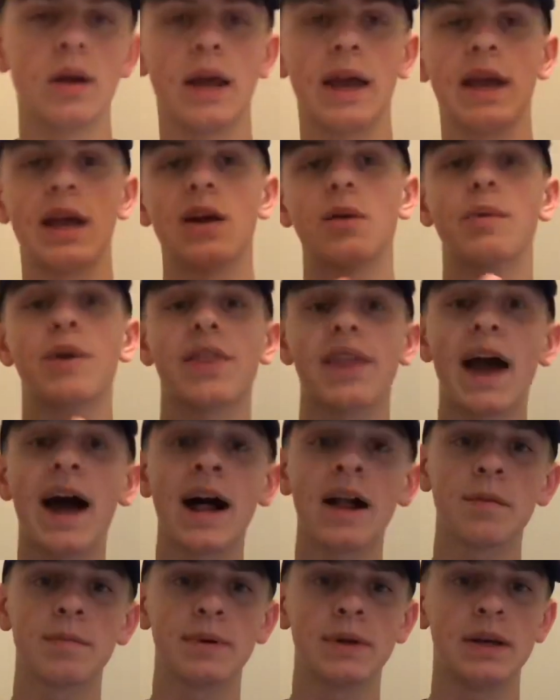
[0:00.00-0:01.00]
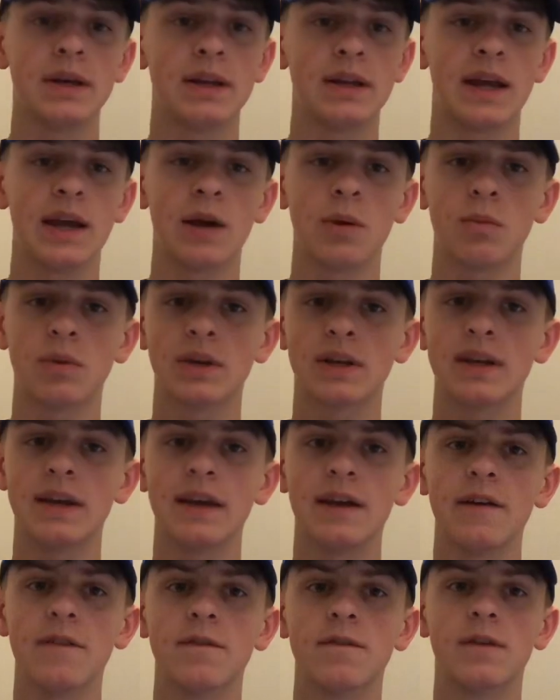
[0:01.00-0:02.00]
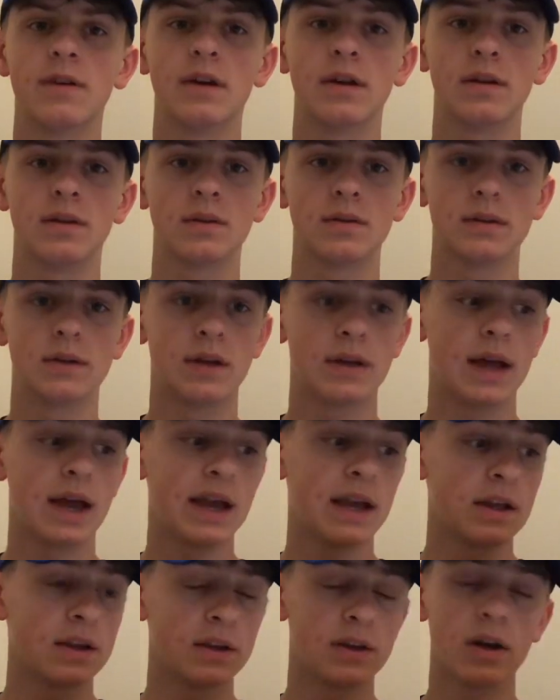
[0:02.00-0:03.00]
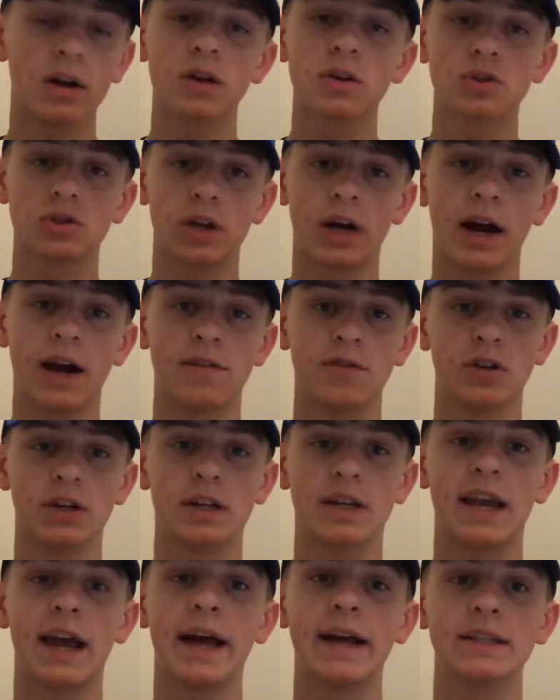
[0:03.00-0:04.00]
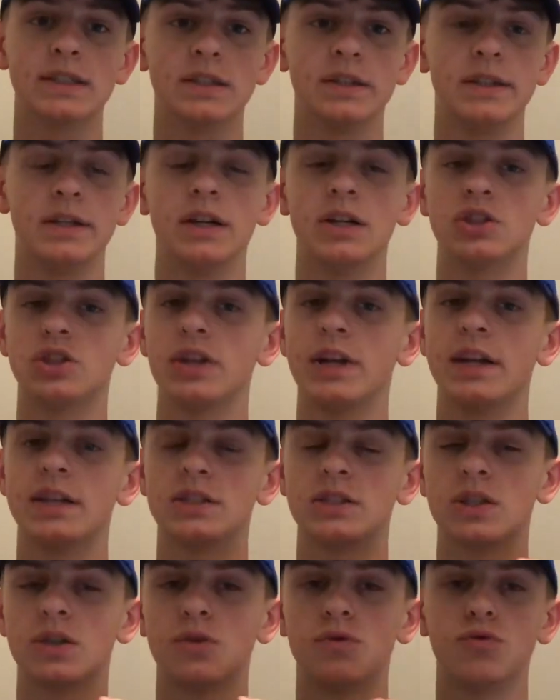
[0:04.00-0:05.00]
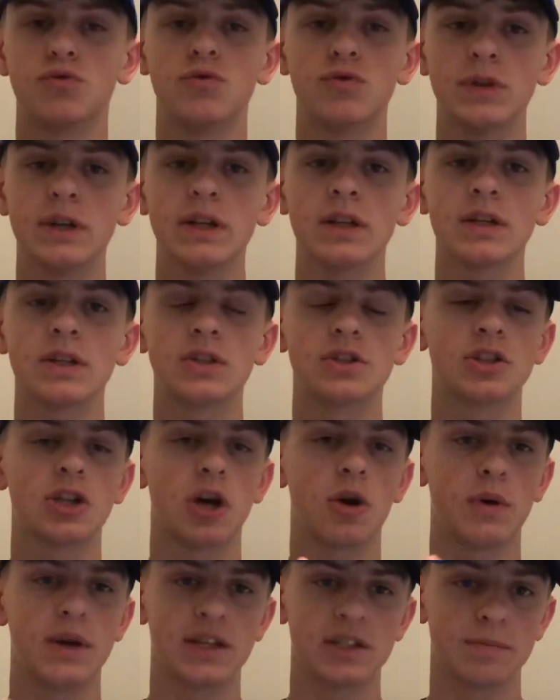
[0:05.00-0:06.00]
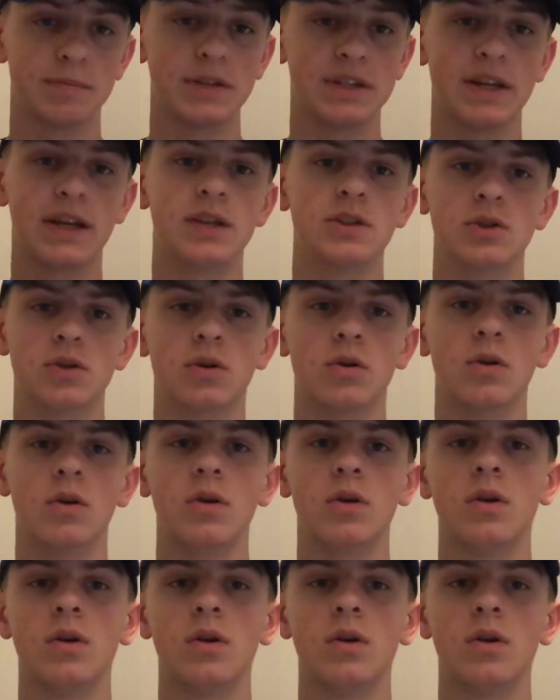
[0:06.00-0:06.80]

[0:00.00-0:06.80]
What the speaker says: And with Alpine, it would give a young driver in Gasly a chance to really show his potential.